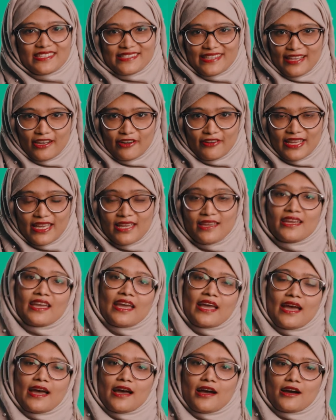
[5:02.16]
salary,
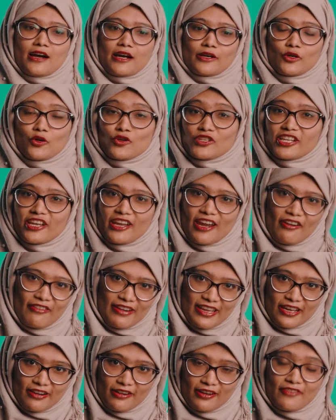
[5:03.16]
uh, good
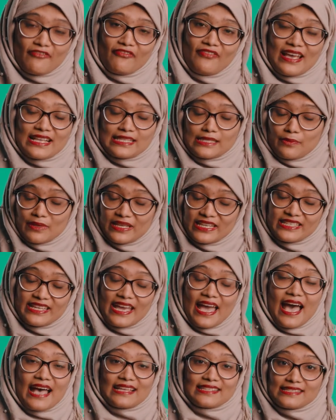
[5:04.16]
career, flexibility,
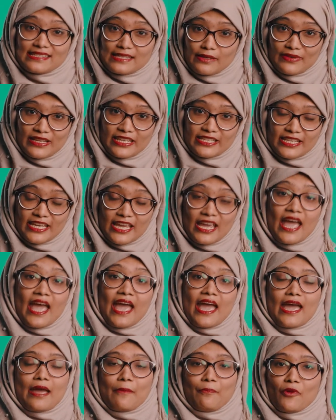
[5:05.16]
accessibility,
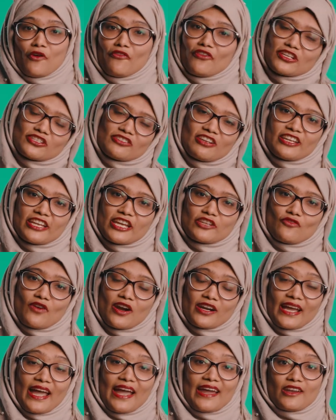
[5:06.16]
a professional
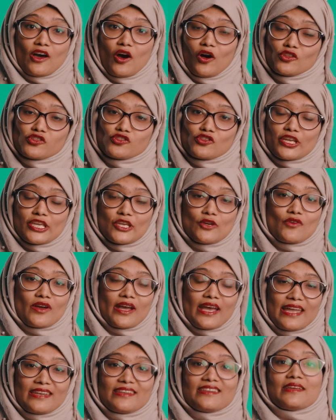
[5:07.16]
network, and also you
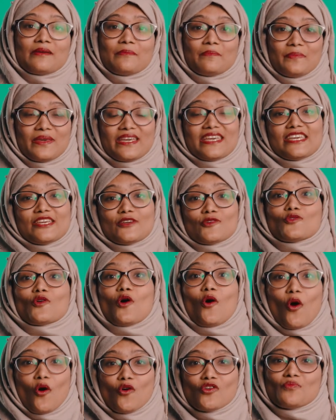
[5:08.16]
can be your
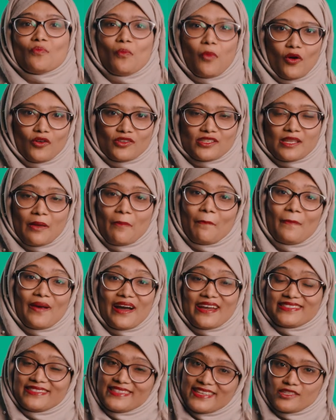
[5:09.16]
own boss
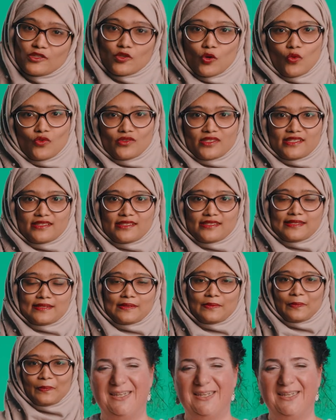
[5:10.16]
by these courses.